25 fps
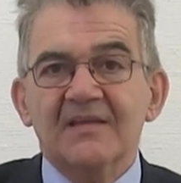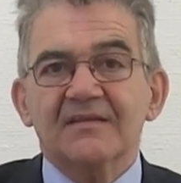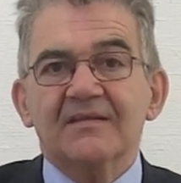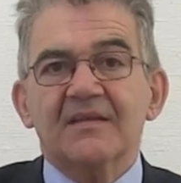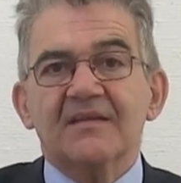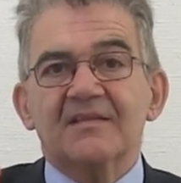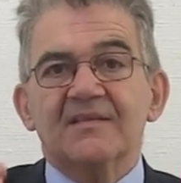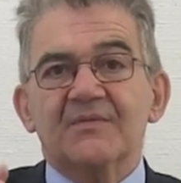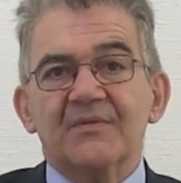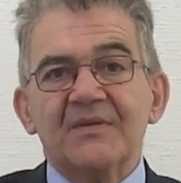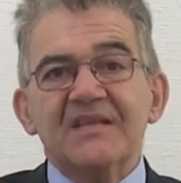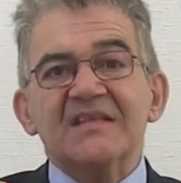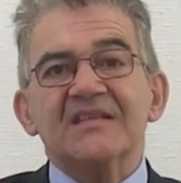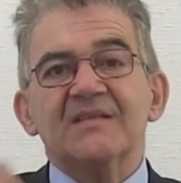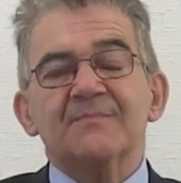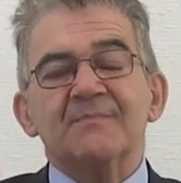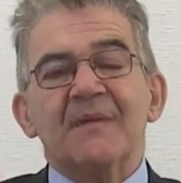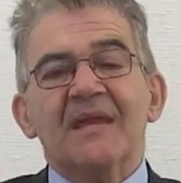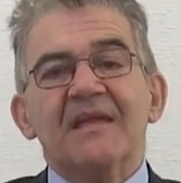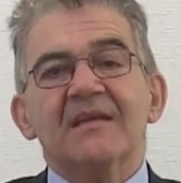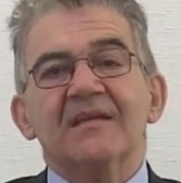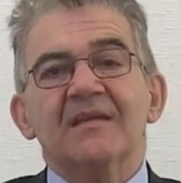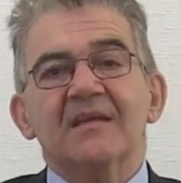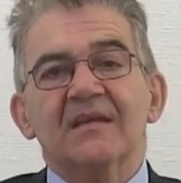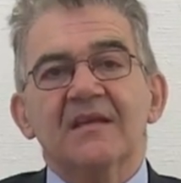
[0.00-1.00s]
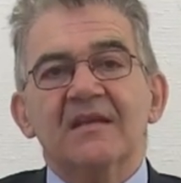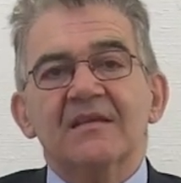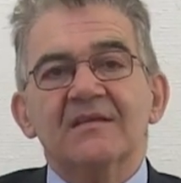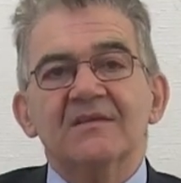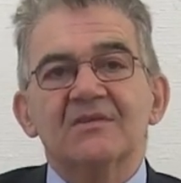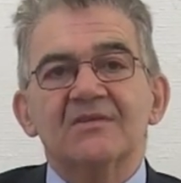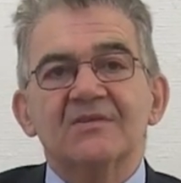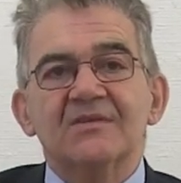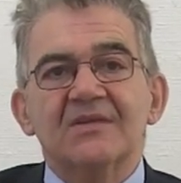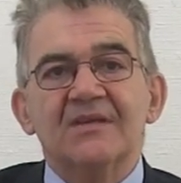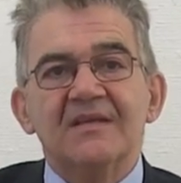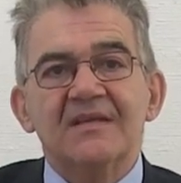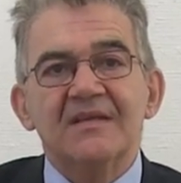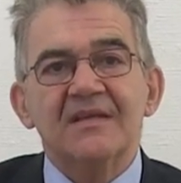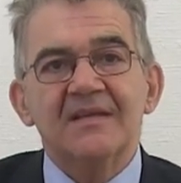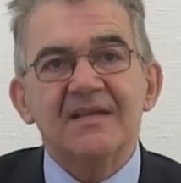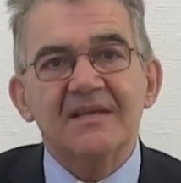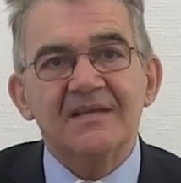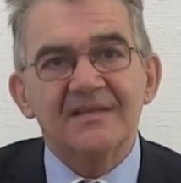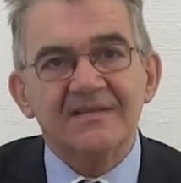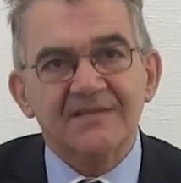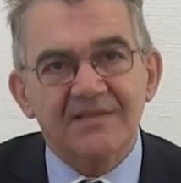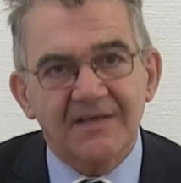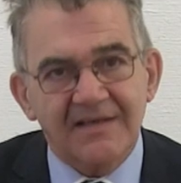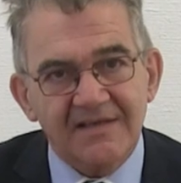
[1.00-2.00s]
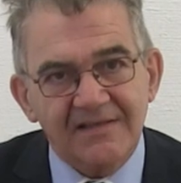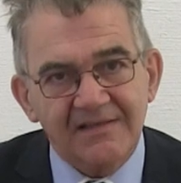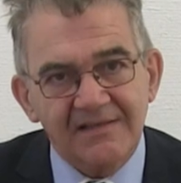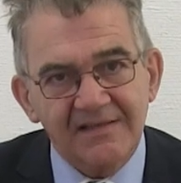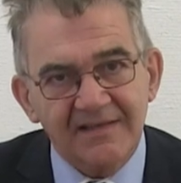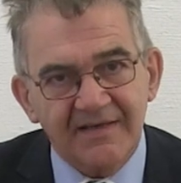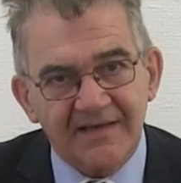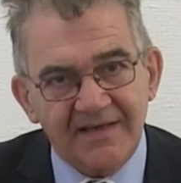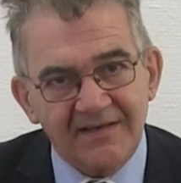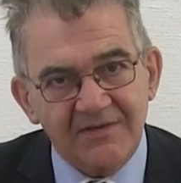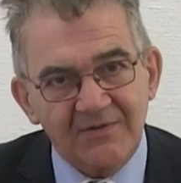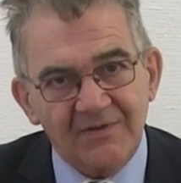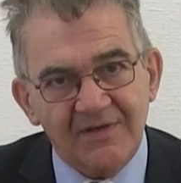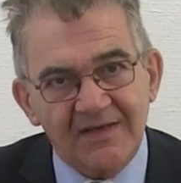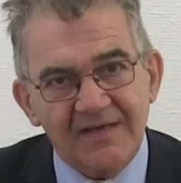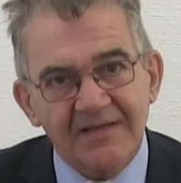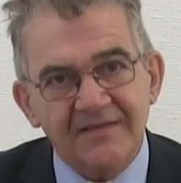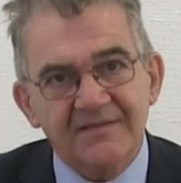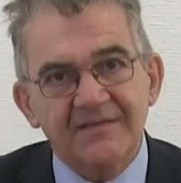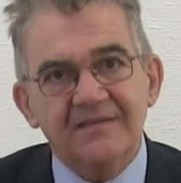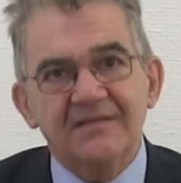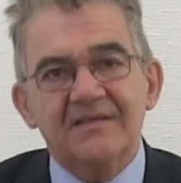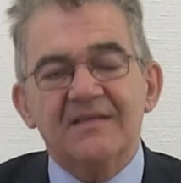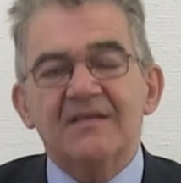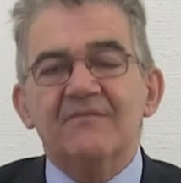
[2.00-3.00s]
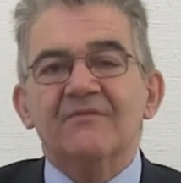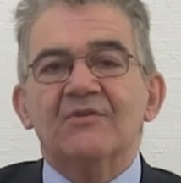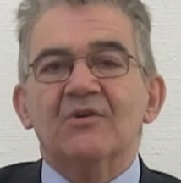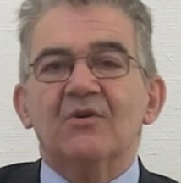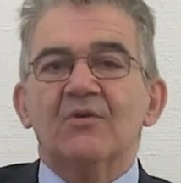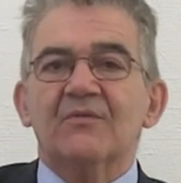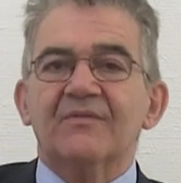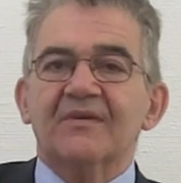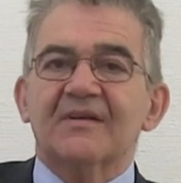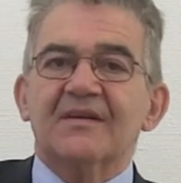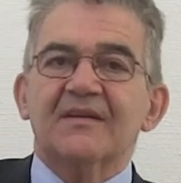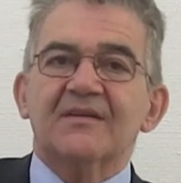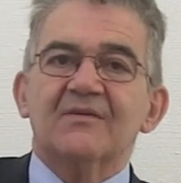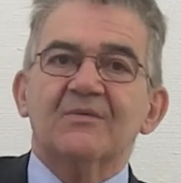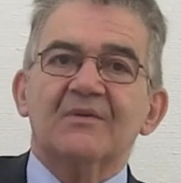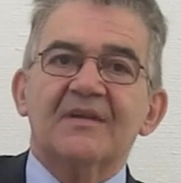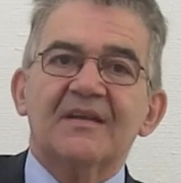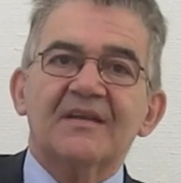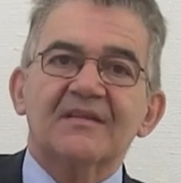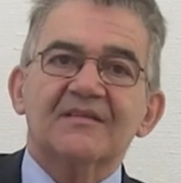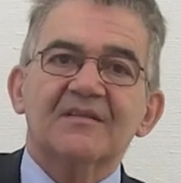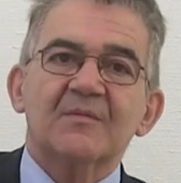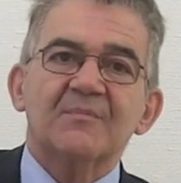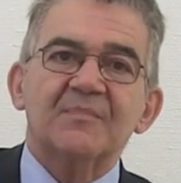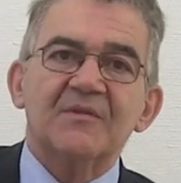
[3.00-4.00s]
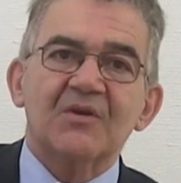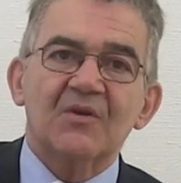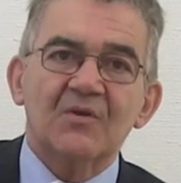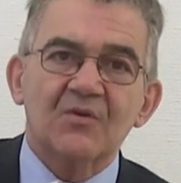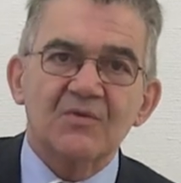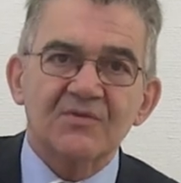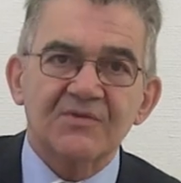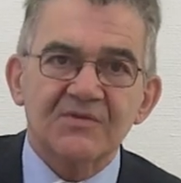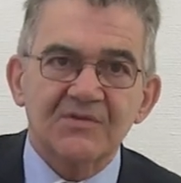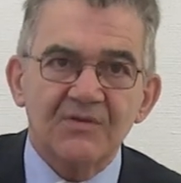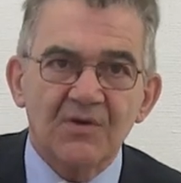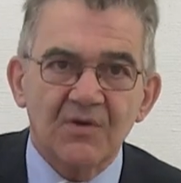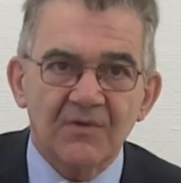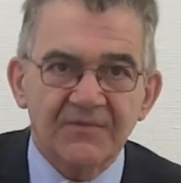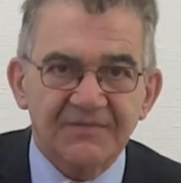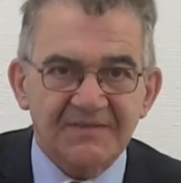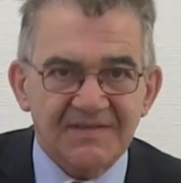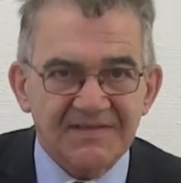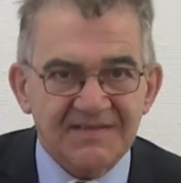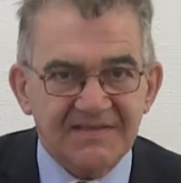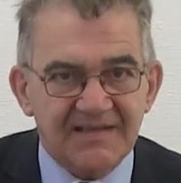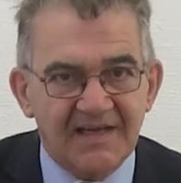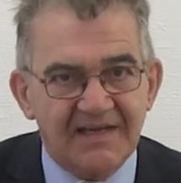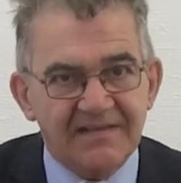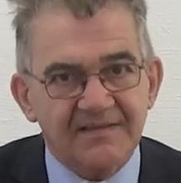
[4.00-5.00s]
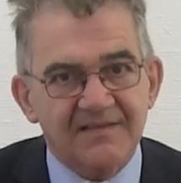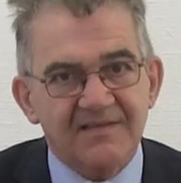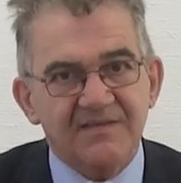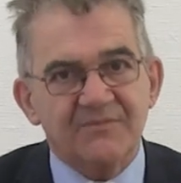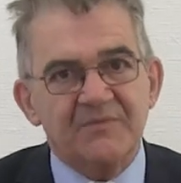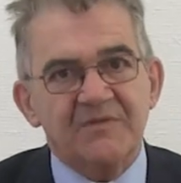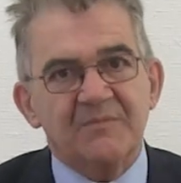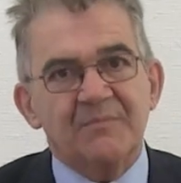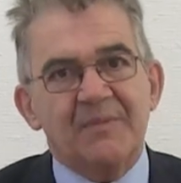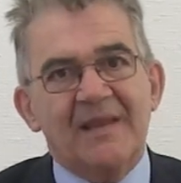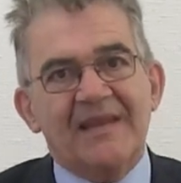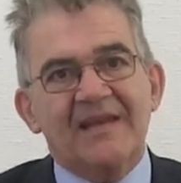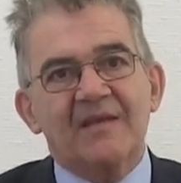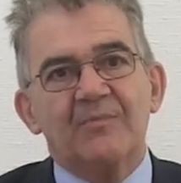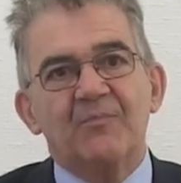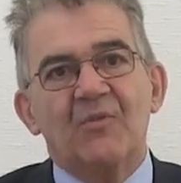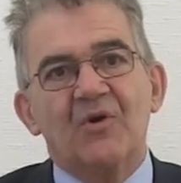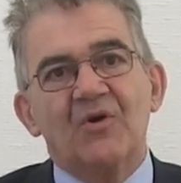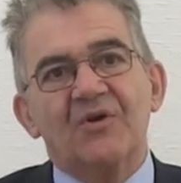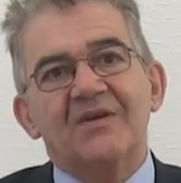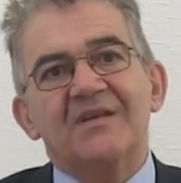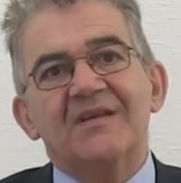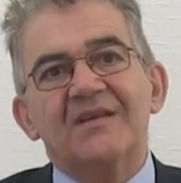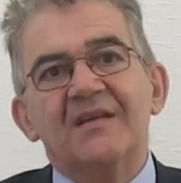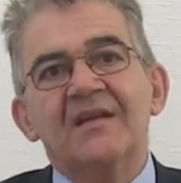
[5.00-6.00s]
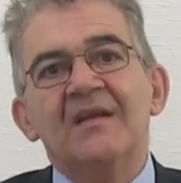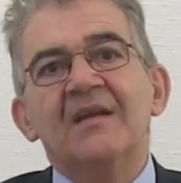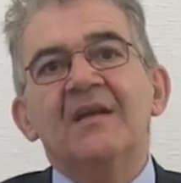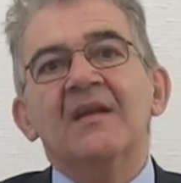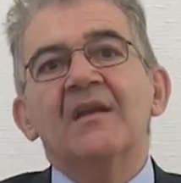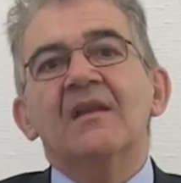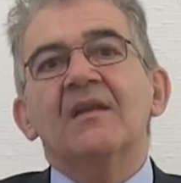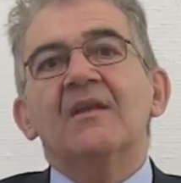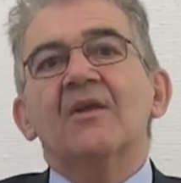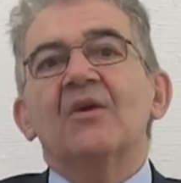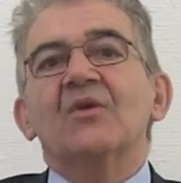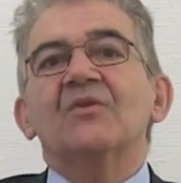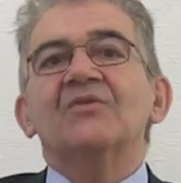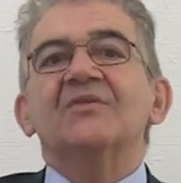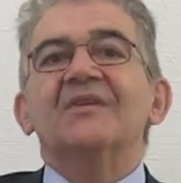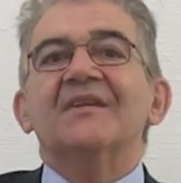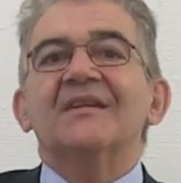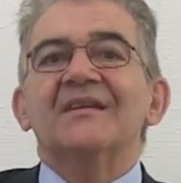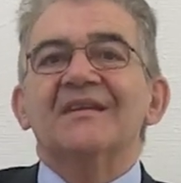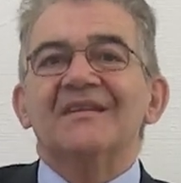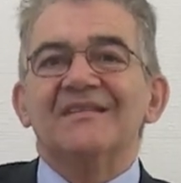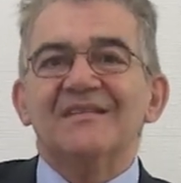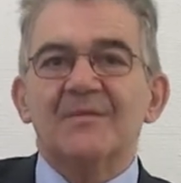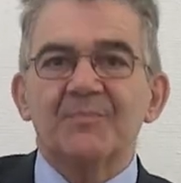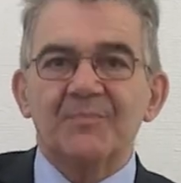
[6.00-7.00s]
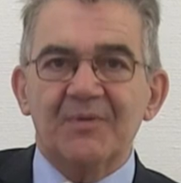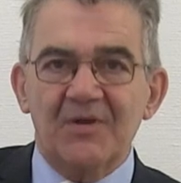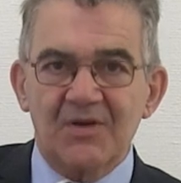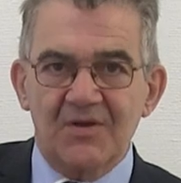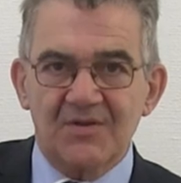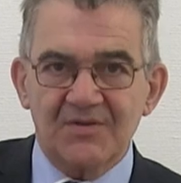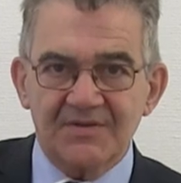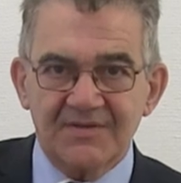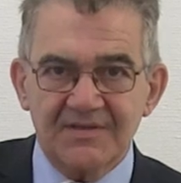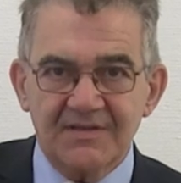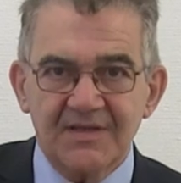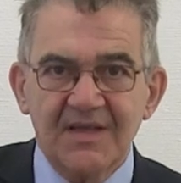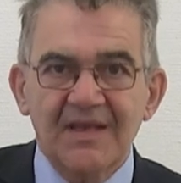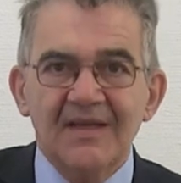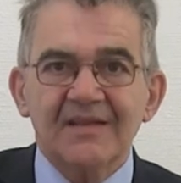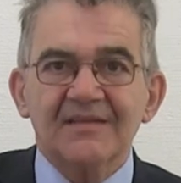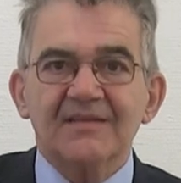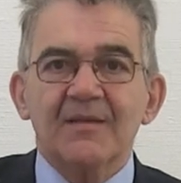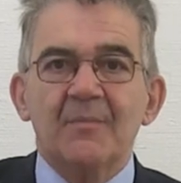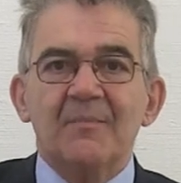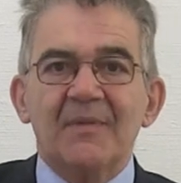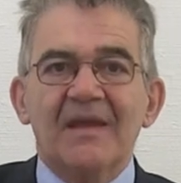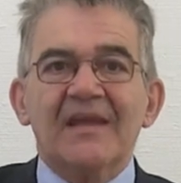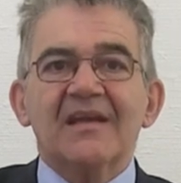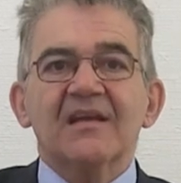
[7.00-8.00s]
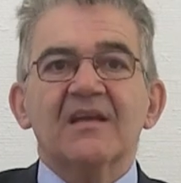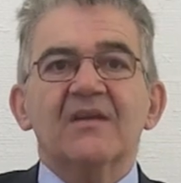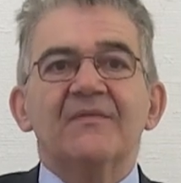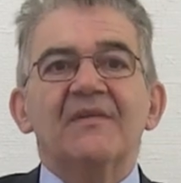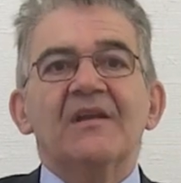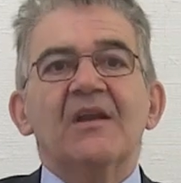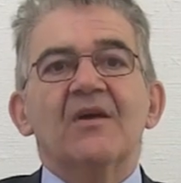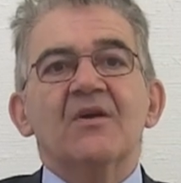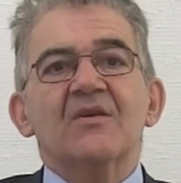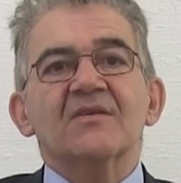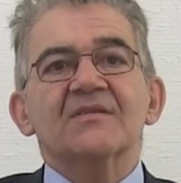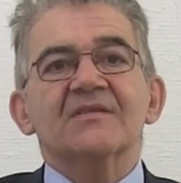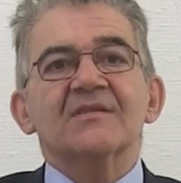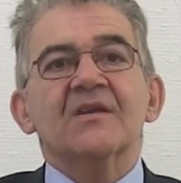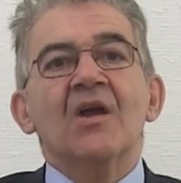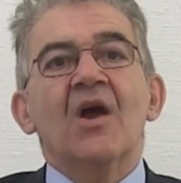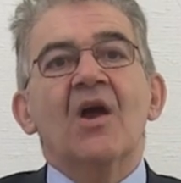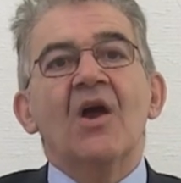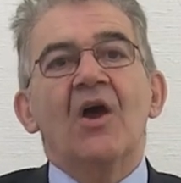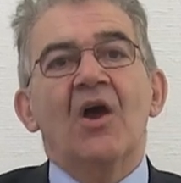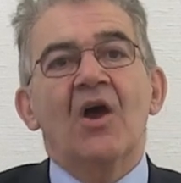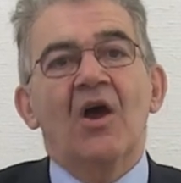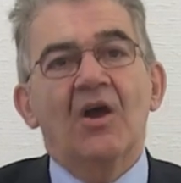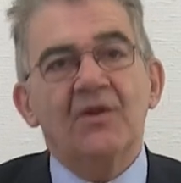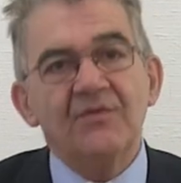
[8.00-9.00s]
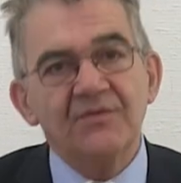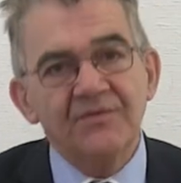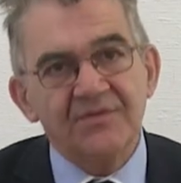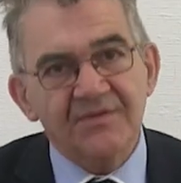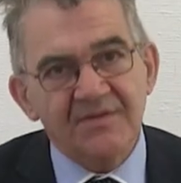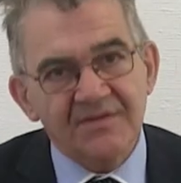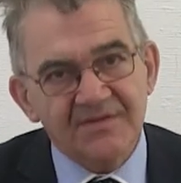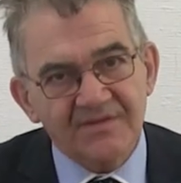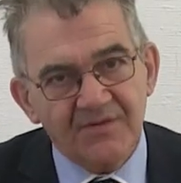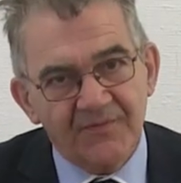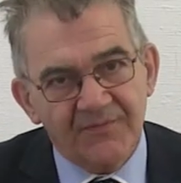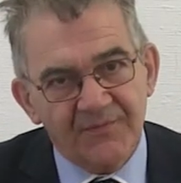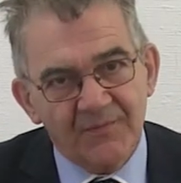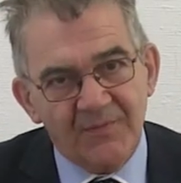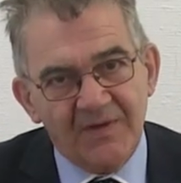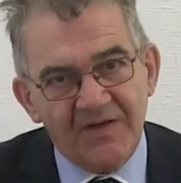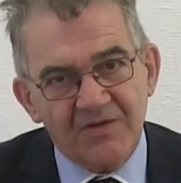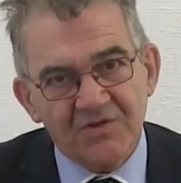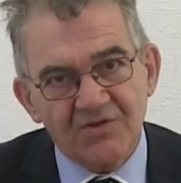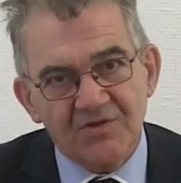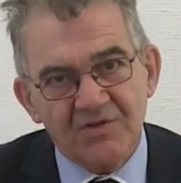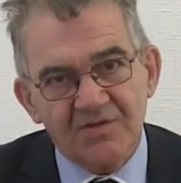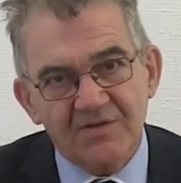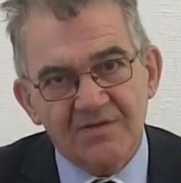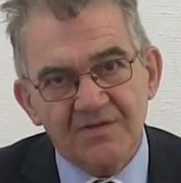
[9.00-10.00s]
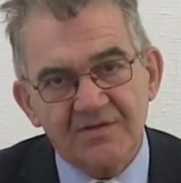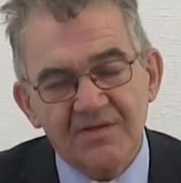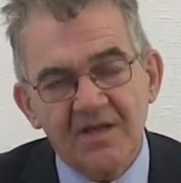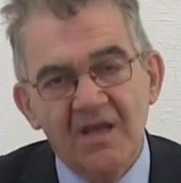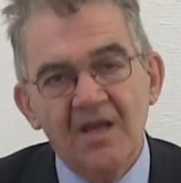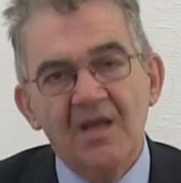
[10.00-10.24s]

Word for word: The Swiss banking industry is strictly regulated, even overregulated, because of the scandals with black money laundering in the past. The bank will ask hundreds of questions.